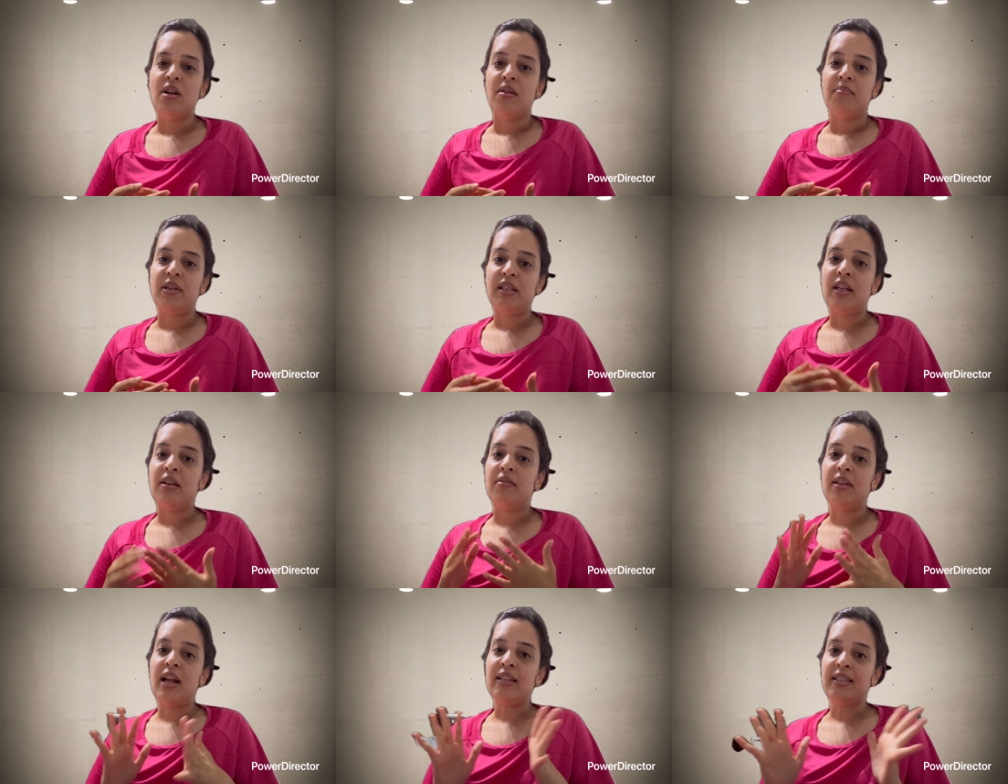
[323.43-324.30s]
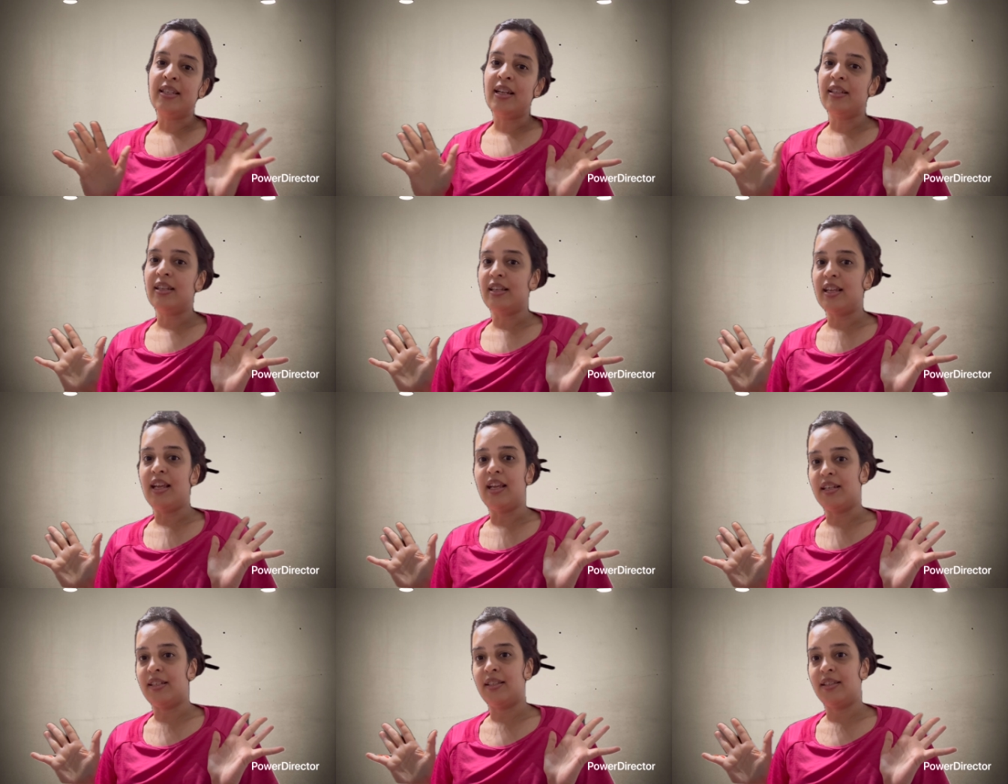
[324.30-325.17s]
But that's not the
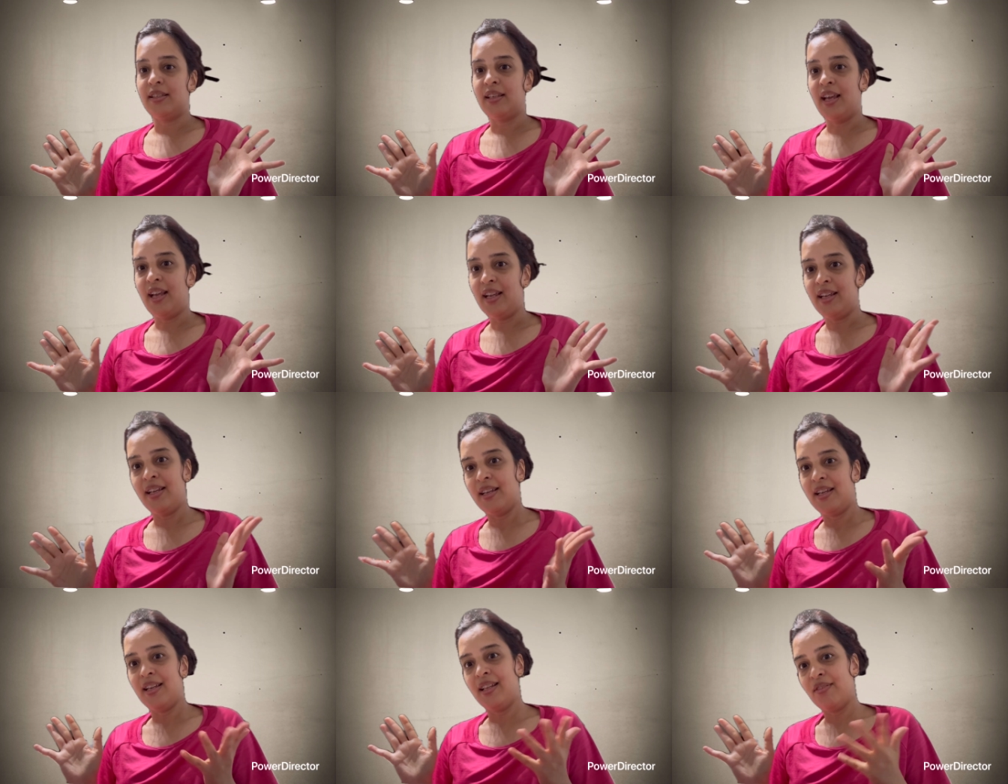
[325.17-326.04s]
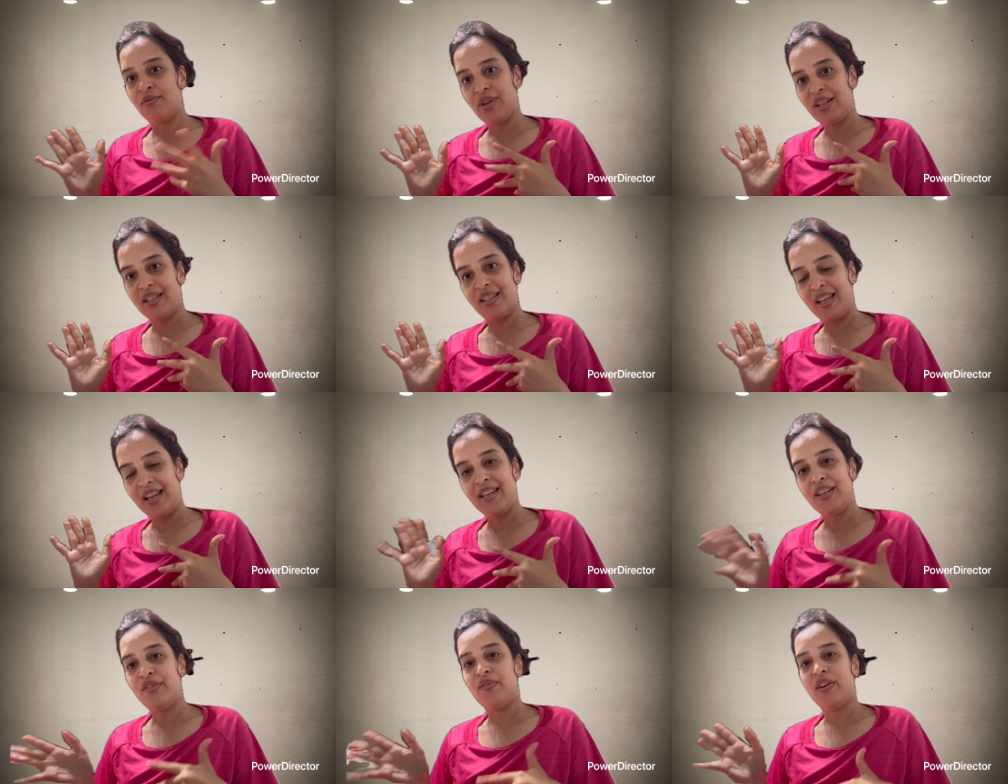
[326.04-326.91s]
case, okay? What they
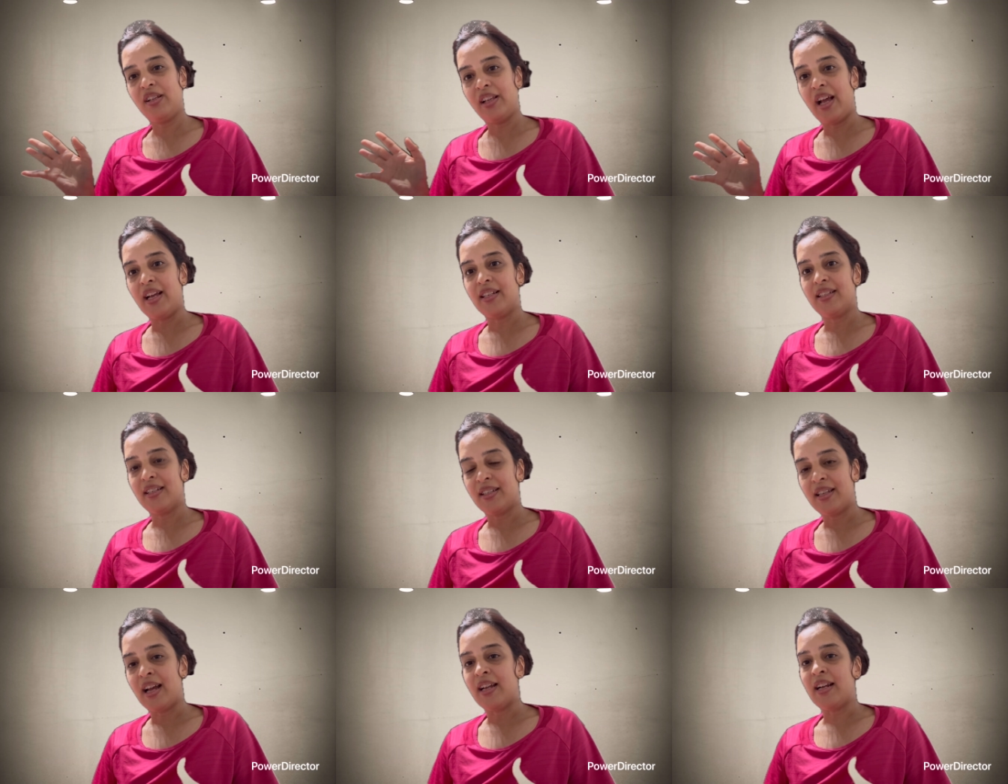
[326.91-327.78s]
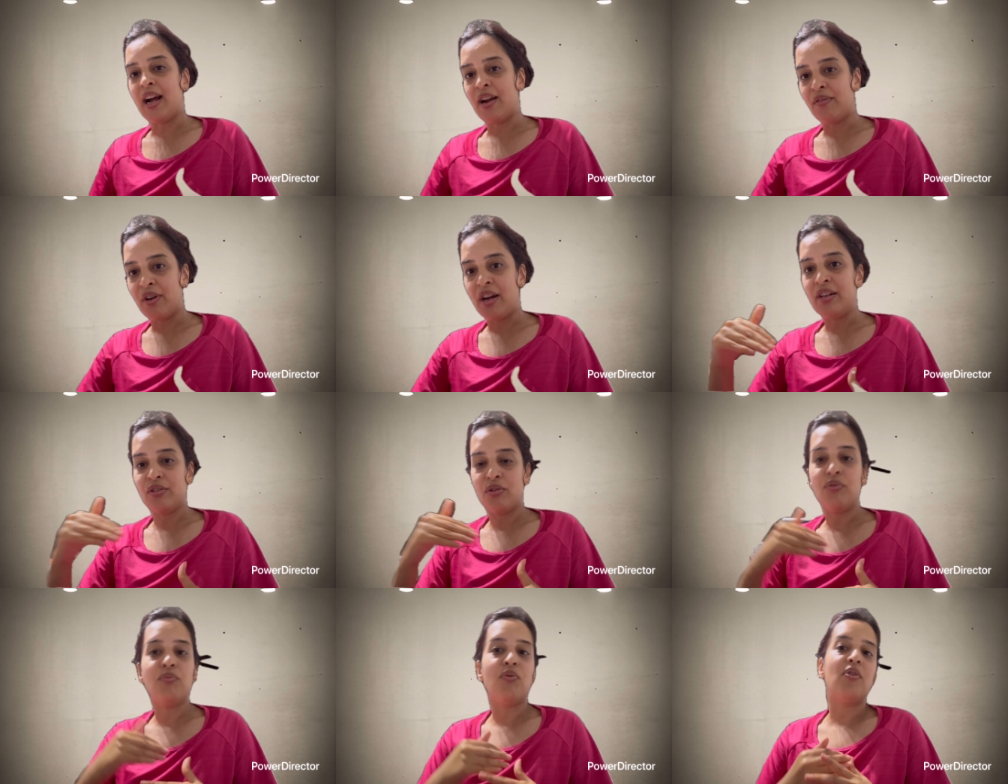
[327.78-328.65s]
didn't realize is that Iran
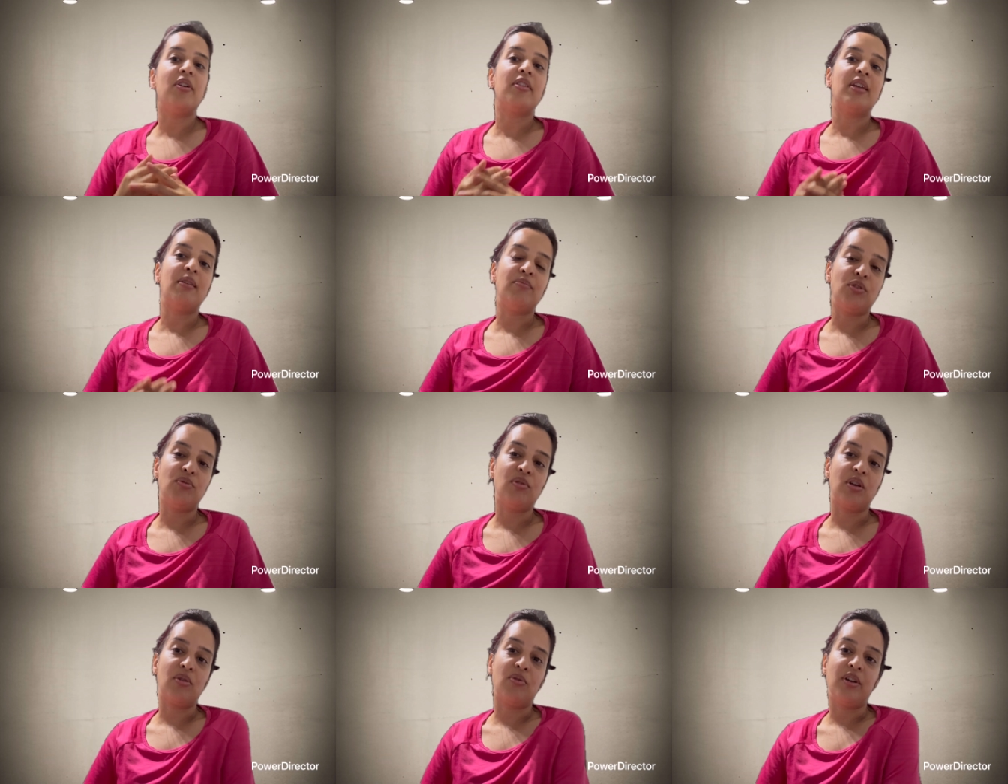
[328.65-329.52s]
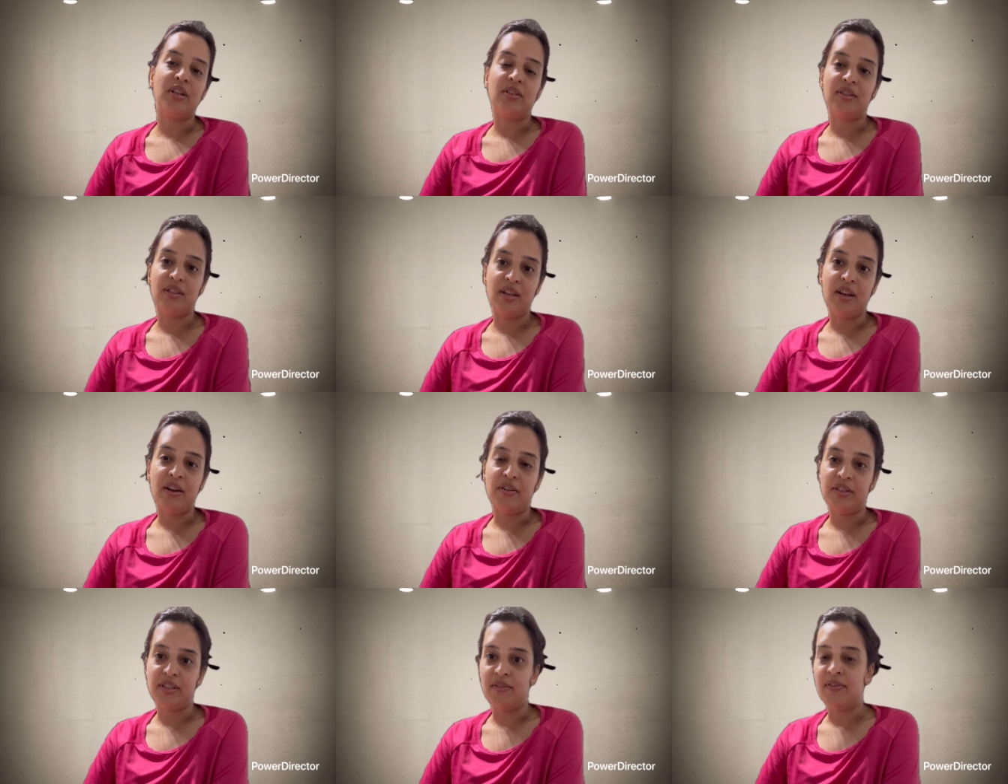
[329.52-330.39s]
could war them too, according to the
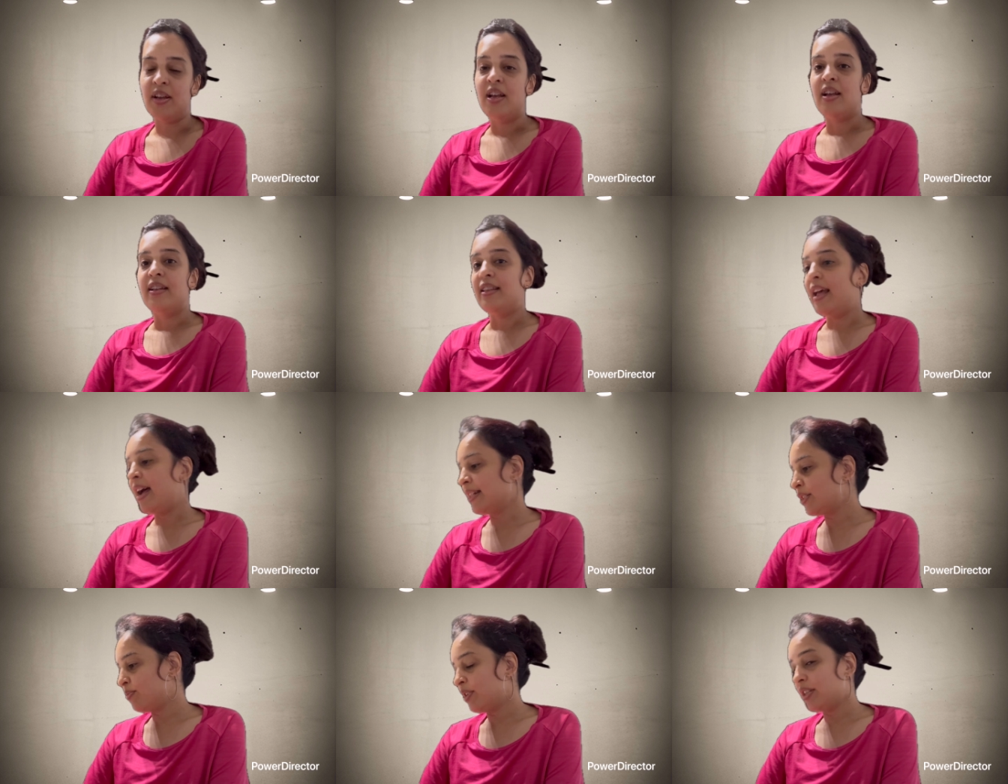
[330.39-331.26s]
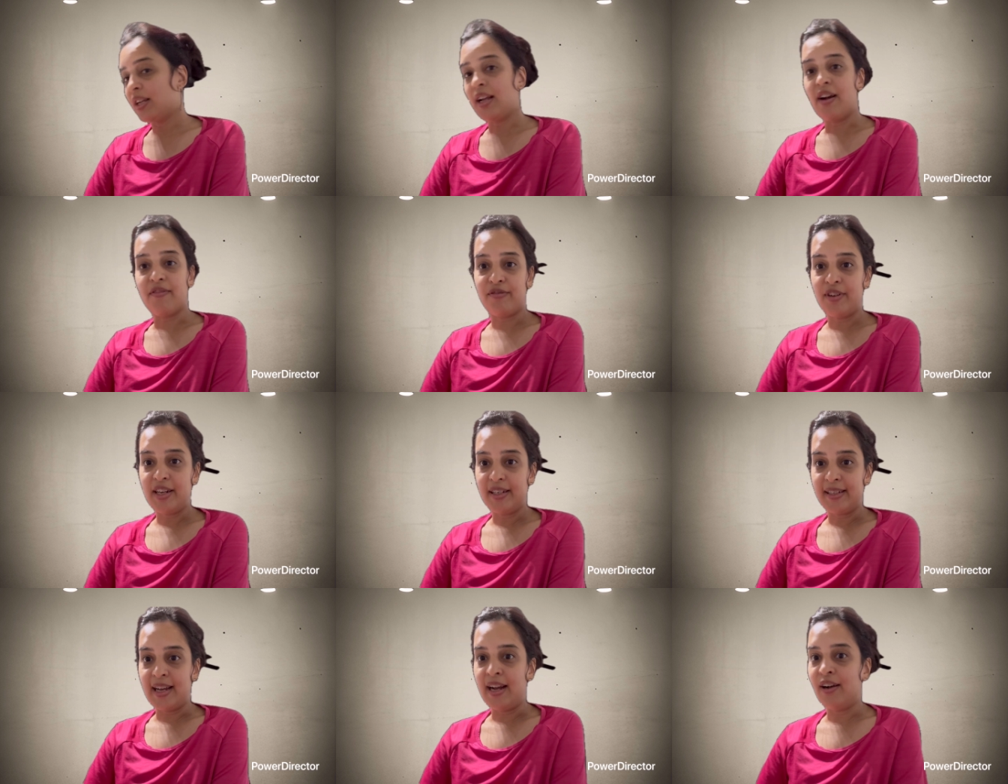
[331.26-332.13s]
narrative. That's where they got
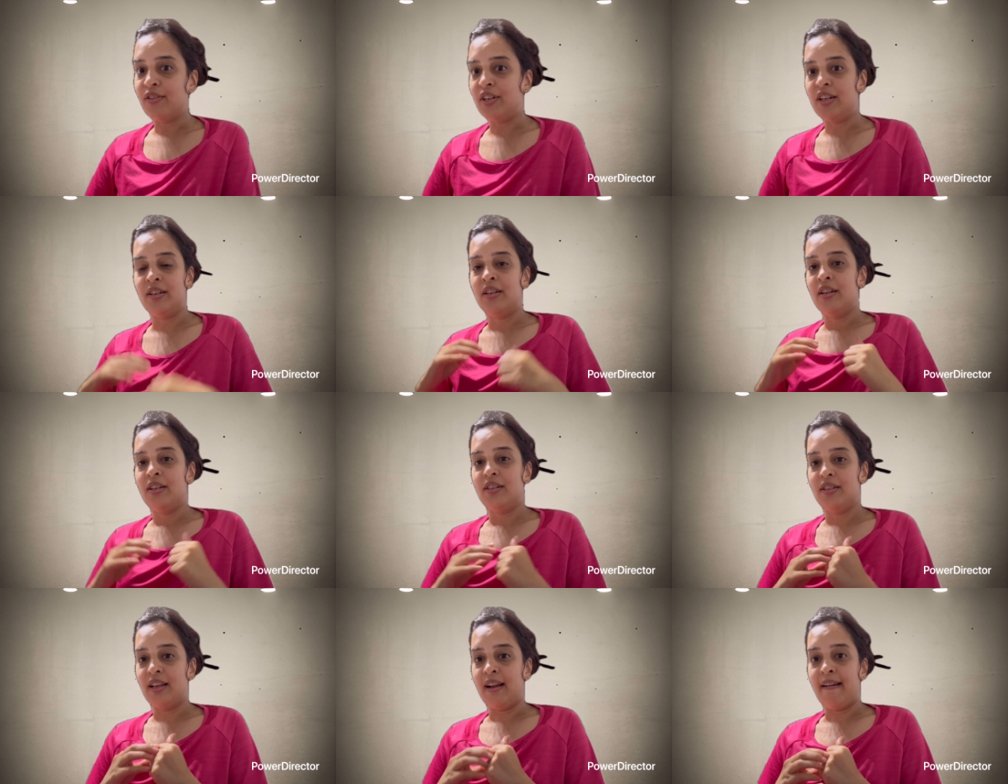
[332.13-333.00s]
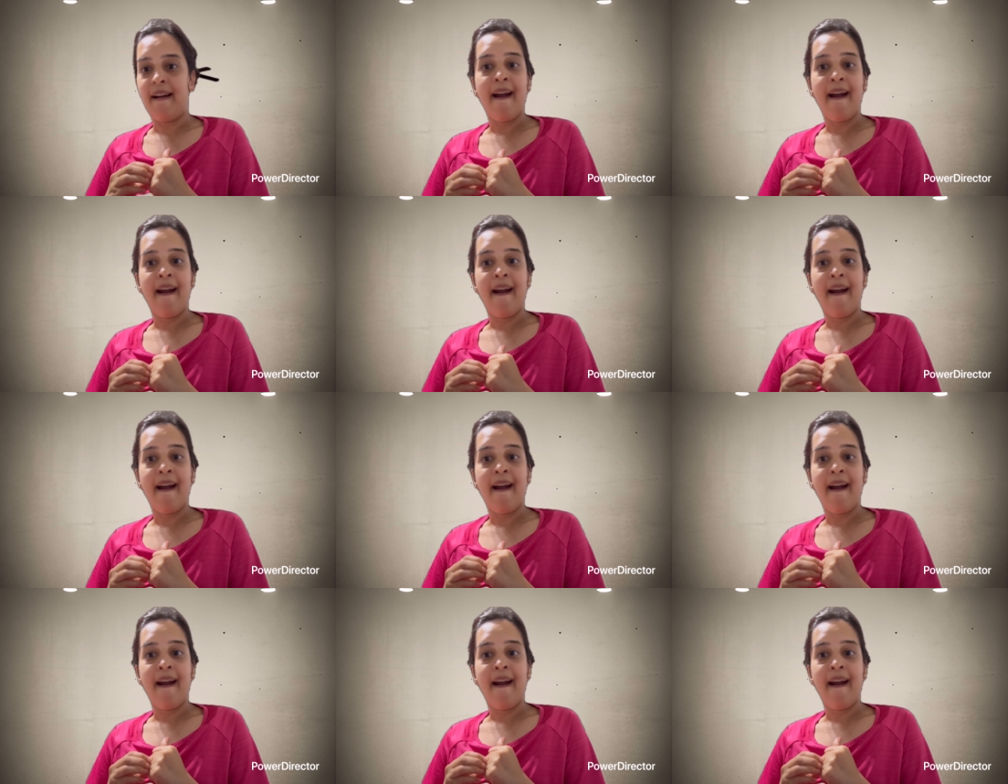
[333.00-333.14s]
freaked out and just like,